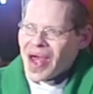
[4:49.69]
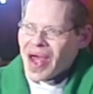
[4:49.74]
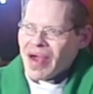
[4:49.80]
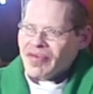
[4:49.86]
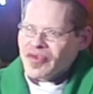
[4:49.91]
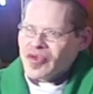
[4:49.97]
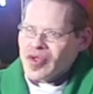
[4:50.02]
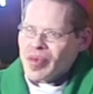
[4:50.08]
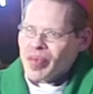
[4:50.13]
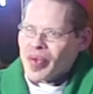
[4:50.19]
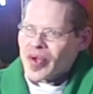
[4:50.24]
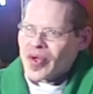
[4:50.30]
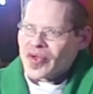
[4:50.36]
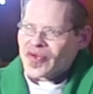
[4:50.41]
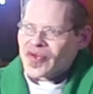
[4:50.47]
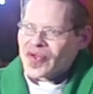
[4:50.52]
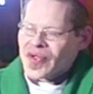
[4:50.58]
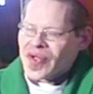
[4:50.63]
After a
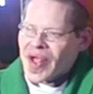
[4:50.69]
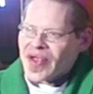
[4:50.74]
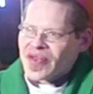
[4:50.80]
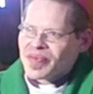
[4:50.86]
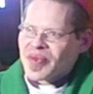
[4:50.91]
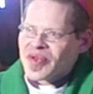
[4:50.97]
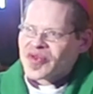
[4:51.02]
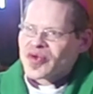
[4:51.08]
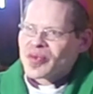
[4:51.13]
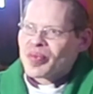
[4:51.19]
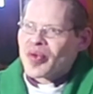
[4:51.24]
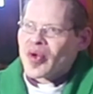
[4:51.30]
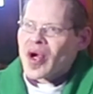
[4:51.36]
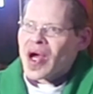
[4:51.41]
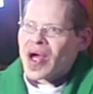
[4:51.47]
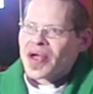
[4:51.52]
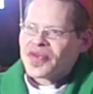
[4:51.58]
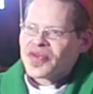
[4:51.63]
person has been
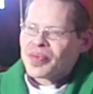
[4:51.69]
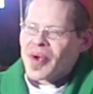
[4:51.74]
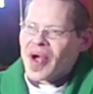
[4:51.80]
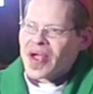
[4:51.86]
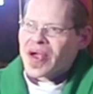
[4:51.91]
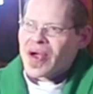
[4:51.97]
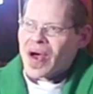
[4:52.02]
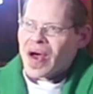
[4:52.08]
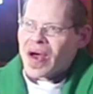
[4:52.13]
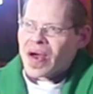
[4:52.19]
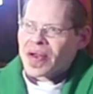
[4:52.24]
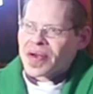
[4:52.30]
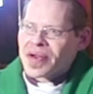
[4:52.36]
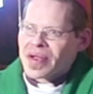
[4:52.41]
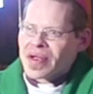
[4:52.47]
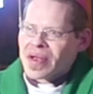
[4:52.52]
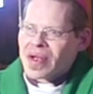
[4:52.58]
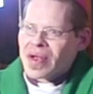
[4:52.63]
surprised by
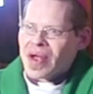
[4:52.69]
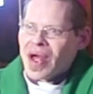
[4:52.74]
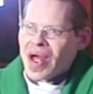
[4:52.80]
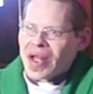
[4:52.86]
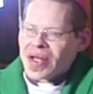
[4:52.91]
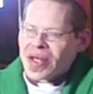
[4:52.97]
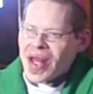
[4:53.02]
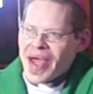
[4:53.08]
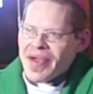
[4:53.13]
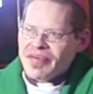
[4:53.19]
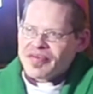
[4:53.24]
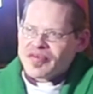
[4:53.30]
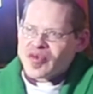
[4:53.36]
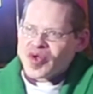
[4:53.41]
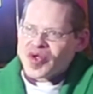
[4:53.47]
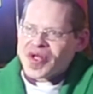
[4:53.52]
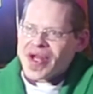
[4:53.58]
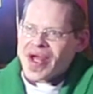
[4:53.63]
God, life
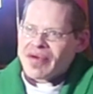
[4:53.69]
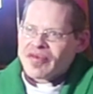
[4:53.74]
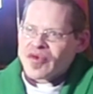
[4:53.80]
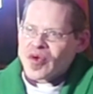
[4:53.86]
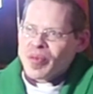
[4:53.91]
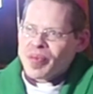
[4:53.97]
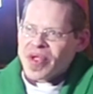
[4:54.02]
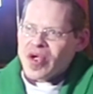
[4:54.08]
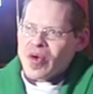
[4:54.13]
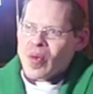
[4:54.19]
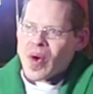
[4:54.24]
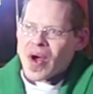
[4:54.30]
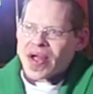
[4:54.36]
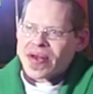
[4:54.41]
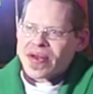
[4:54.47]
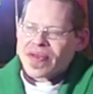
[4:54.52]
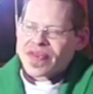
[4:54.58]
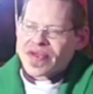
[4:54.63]
will never be
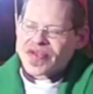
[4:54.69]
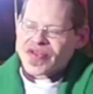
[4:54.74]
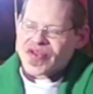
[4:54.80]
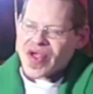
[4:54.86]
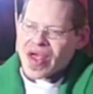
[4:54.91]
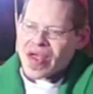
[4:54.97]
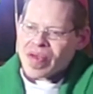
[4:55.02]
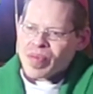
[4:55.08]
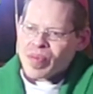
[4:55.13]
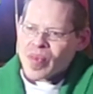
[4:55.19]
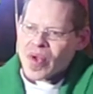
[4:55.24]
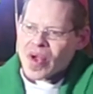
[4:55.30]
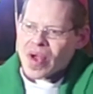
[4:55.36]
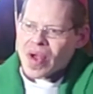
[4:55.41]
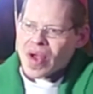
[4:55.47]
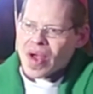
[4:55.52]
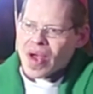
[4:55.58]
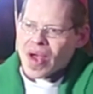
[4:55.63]
quite the same
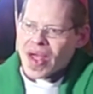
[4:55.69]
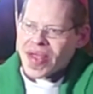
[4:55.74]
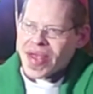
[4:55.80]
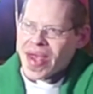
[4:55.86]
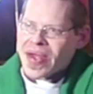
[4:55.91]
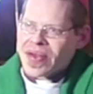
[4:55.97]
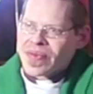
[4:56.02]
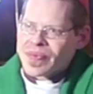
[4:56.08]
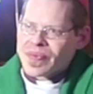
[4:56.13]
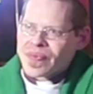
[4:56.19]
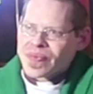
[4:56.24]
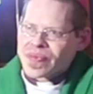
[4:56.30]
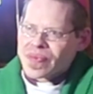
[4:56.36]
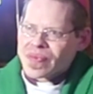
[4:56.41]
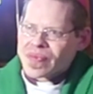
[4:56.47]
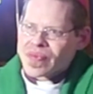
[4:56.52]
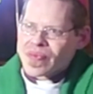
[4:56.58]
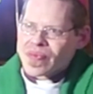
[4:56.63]
again.
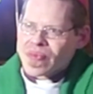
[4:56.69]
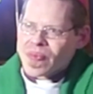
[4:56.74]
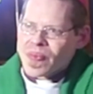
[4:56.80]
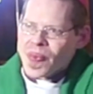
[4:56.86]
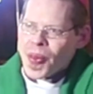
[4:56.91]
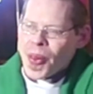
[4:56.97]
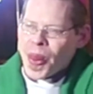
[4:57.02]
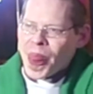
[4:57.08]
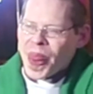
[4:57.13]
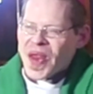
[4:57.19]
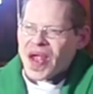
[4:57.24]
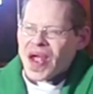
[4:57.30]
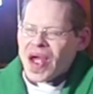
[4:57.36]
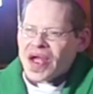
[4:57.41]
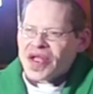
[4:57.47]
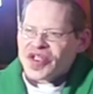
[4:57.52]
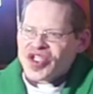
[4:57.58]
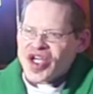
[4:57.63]

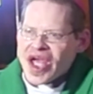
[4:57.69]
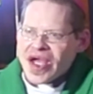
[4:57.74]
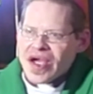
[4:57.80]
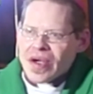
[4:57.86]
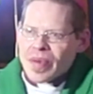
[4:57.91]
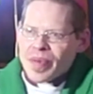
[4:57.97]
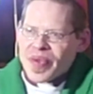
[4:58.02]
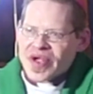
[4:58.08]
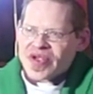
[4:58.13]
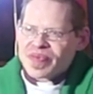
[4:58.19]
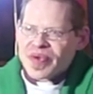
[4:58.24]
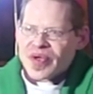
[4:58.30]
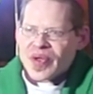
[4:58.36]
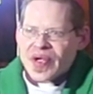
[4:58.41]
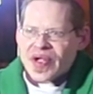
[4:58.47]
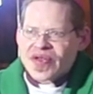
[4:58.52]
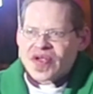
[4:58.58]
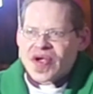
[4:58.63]
Jacob
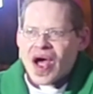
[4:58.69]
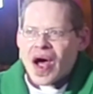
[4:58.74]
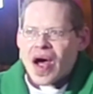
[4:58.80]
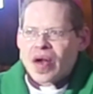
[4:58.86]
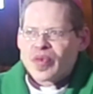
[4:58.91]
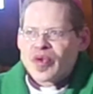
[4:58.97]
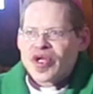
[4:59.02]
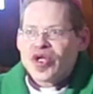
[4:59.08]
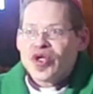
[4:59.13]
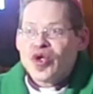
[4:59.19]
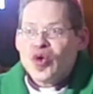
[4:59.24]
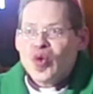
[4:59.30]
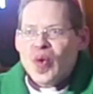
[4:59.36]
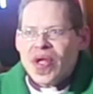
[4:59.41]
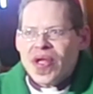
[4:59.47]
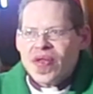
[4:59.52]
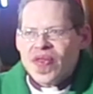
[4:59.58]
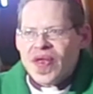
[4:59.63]
experienced God
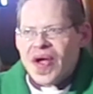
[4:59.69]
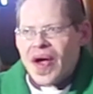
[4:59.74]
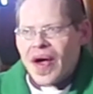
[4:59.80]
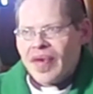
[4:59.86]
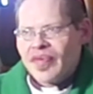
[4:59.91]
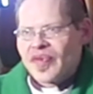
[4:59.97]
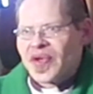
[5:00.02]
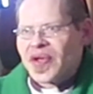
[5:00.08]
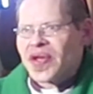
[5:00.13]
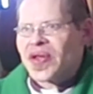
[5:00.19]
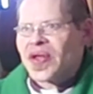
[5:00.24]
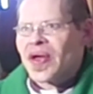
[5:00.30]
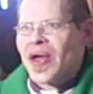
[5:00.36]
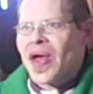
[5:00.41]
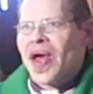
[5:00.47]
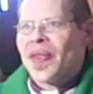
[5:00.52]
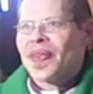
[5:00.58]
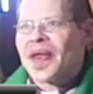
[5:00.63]
renewing the covenant
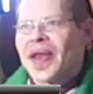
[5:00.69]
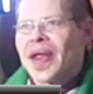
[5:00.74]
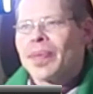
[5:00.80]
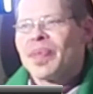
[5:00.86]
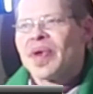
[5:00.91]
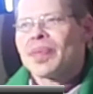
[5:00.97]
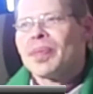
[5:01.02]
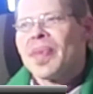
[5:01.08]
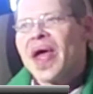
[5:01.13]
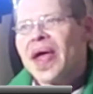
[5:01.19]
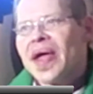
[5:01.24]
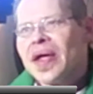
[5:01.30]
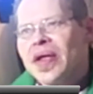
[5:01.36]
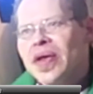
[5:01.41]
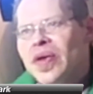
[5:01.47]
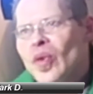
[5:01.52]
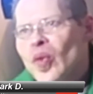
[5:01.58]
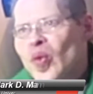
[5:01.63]
that had been
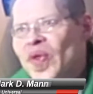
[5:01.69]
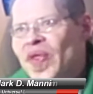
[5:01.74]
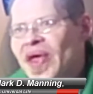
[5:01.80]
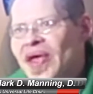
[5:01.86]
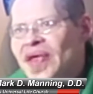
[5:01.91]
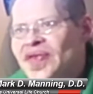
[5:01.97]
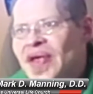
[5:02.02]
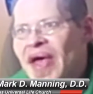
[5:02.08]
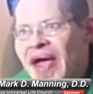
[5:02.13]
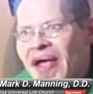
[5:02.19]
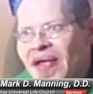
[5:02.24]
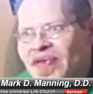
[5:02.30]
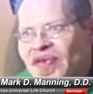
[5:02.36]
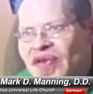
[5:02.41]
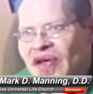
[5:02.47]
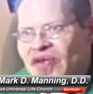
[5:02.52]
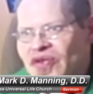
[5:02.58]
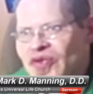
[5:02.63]
made with his
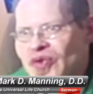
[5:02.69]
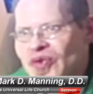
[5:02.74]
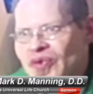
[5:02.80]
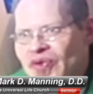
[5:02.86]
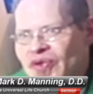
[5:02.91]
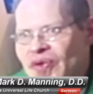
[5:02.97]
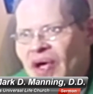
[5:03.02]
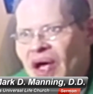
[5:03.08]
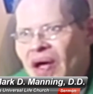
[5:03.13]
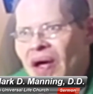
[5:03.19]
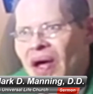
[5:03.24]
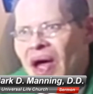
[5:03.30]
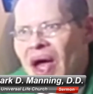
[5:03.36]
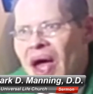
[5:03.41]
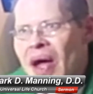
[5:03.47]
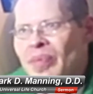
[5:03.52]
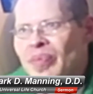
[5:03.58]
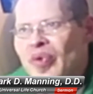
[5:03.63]
ancestors
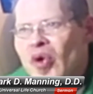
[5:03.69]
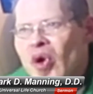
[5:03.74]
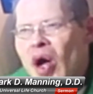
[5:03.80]
and